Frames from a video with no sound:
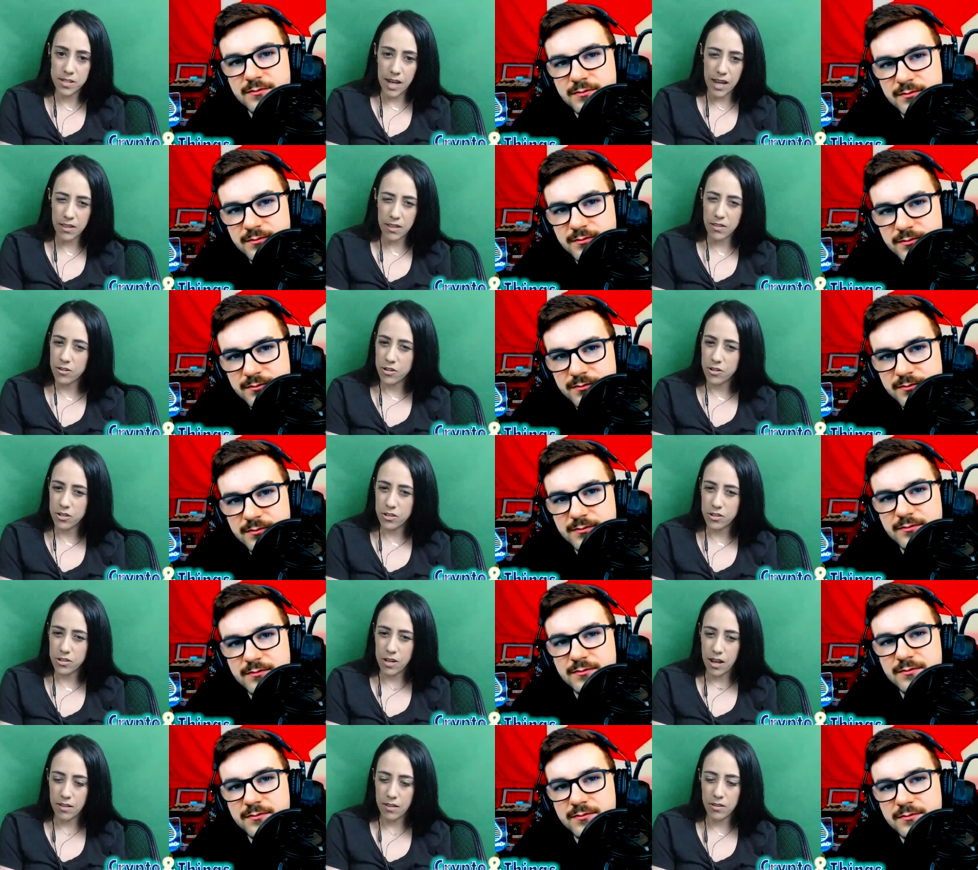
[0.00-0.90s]
Speaker 1: There's just,
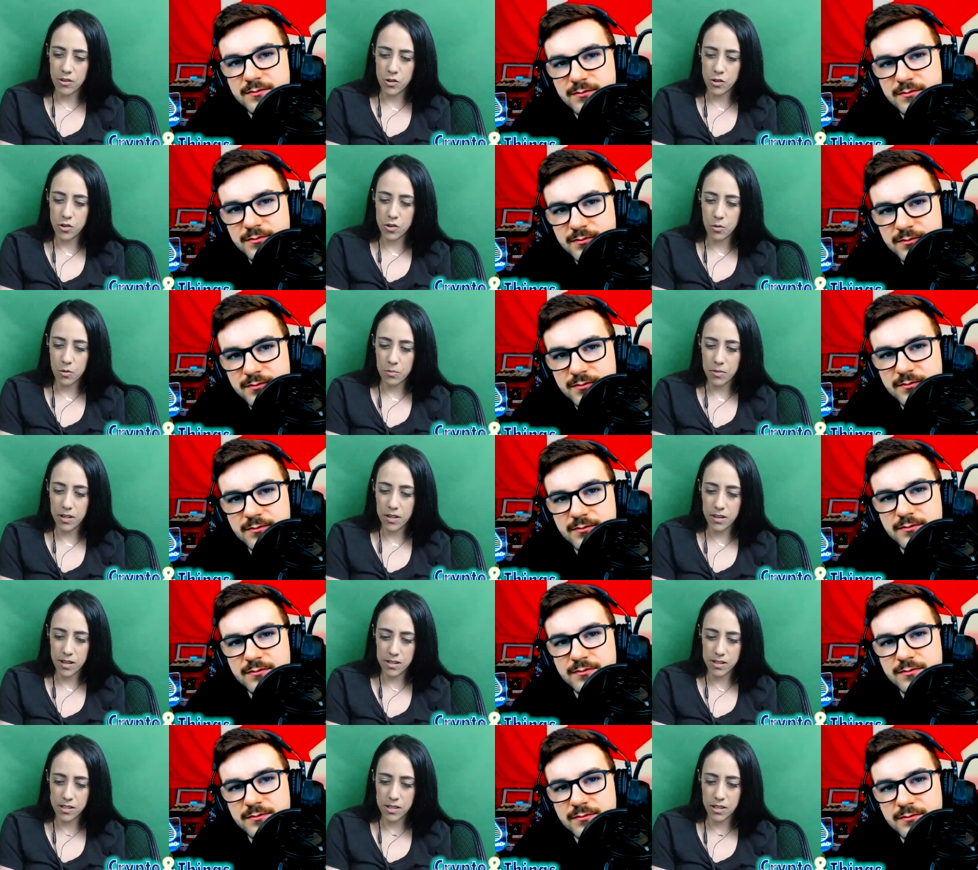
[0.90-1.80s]
there's so many things
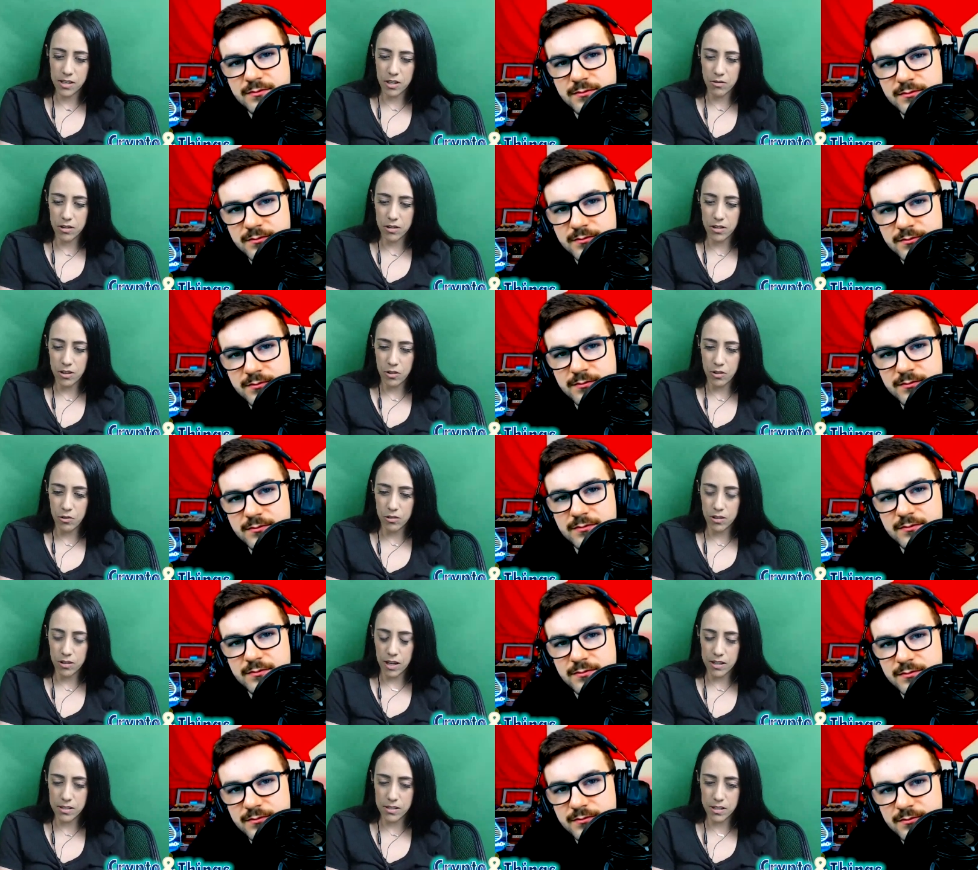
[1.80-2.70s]
that you can
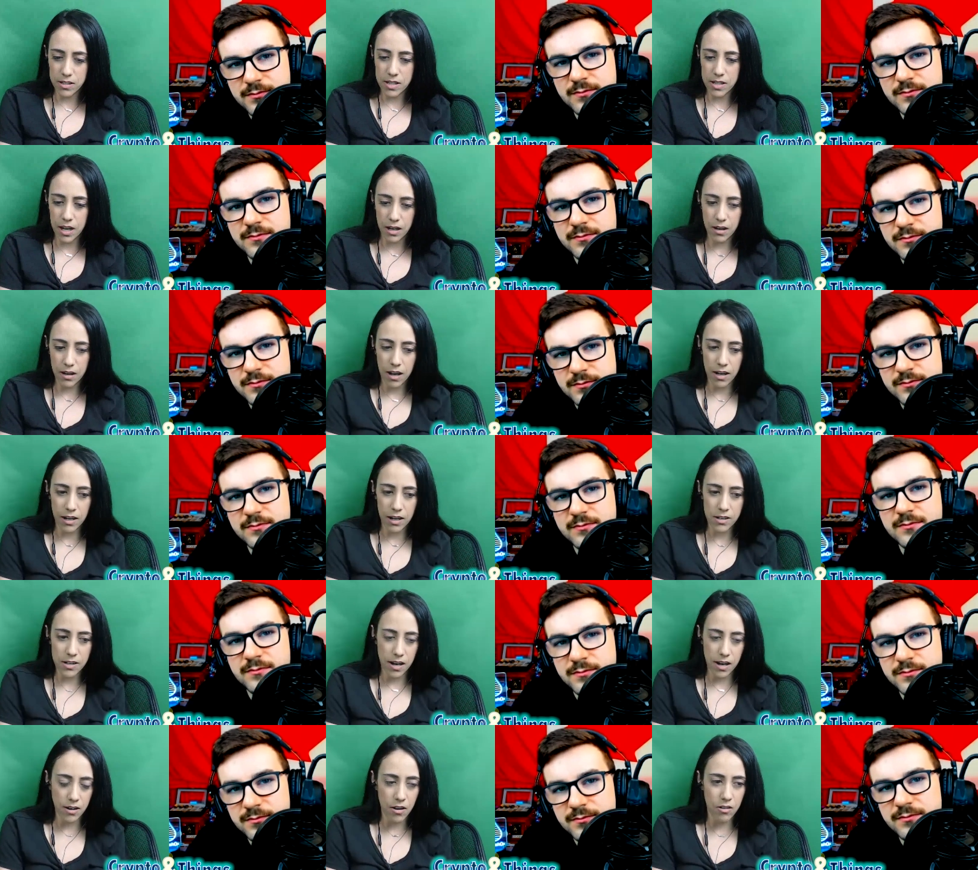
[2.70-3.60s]
utilize that tech kind of
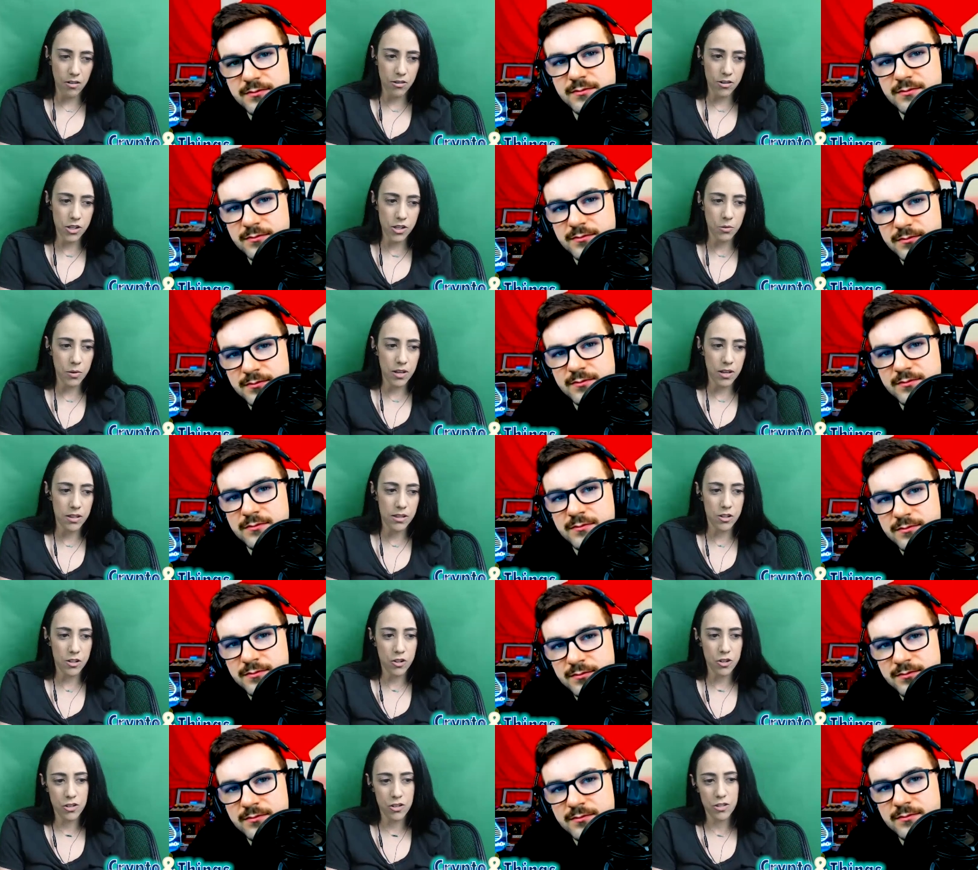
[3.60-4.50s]
technology with. It's
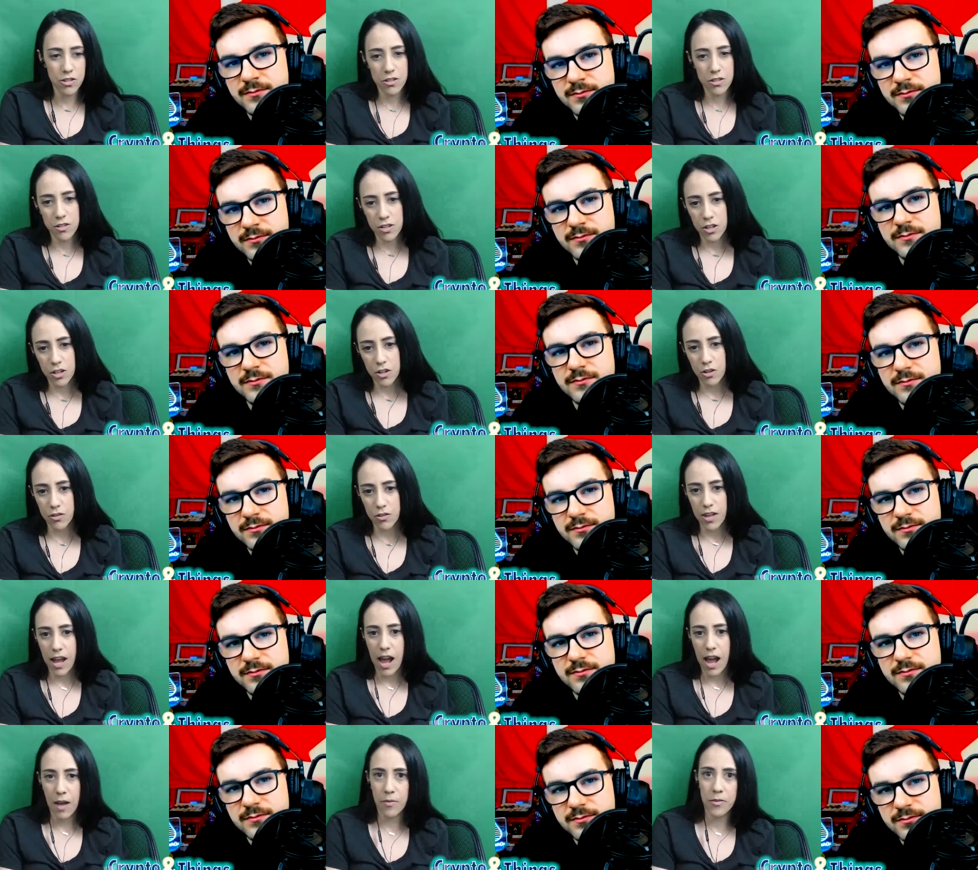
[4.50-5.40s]
just, you know, the,
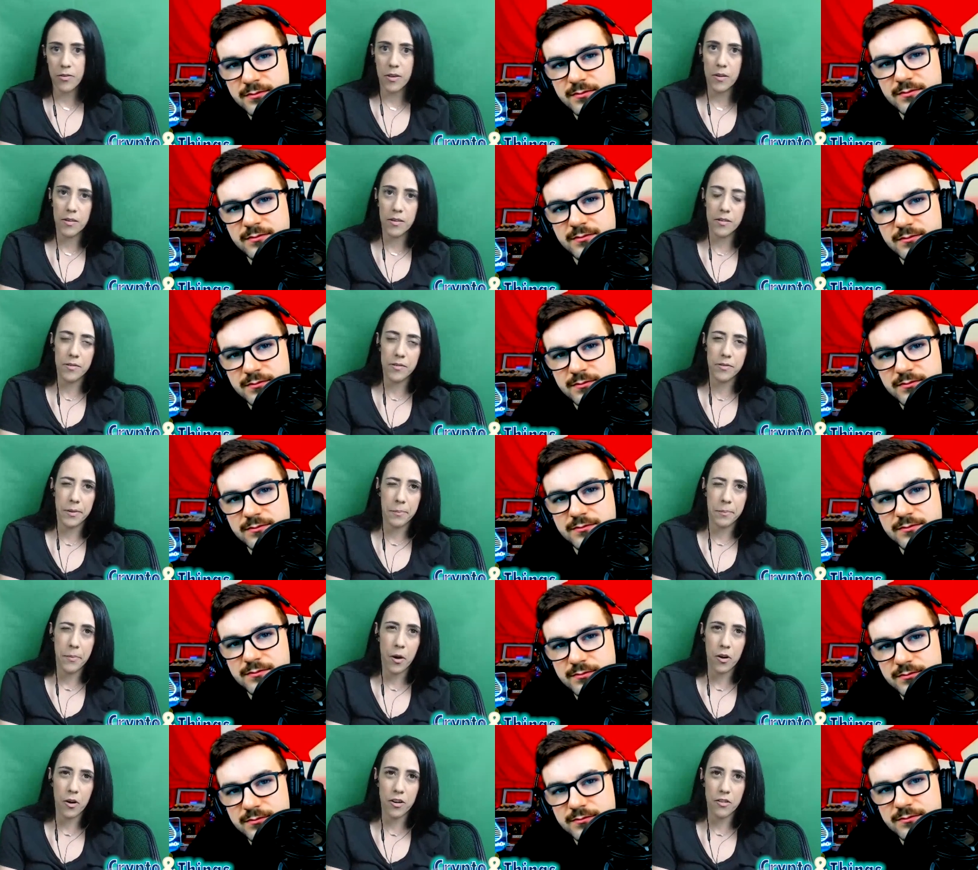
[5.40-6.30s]
the, the
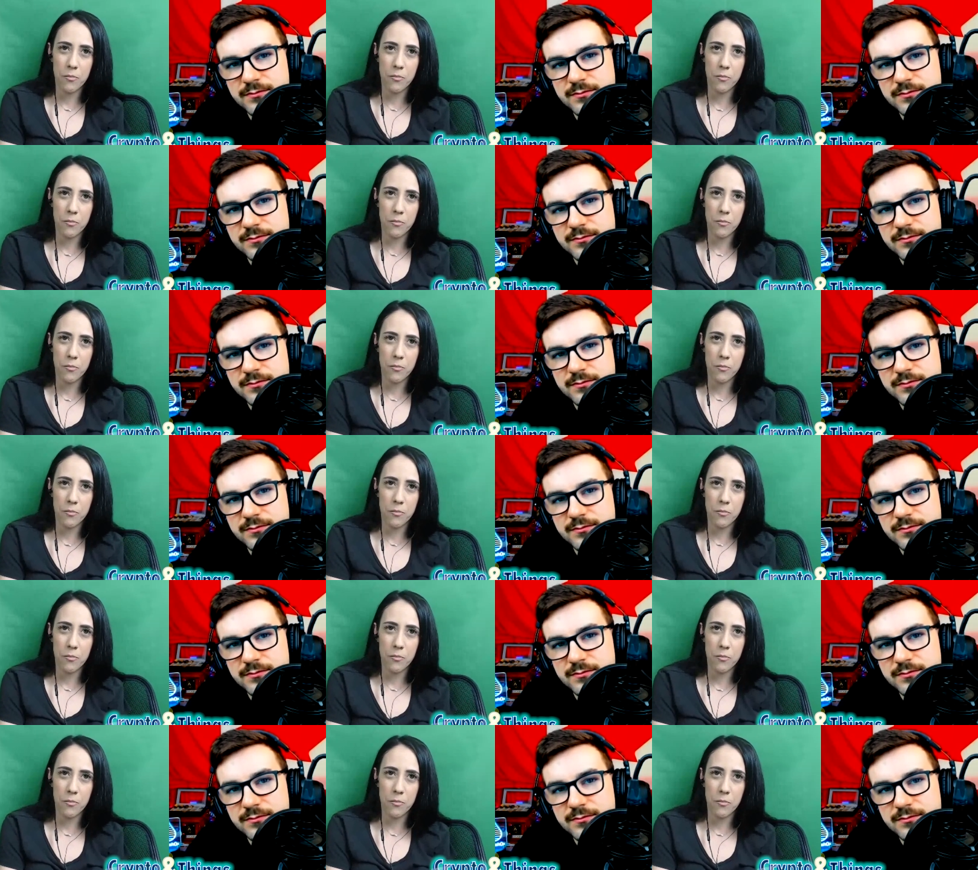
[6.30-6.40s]
part of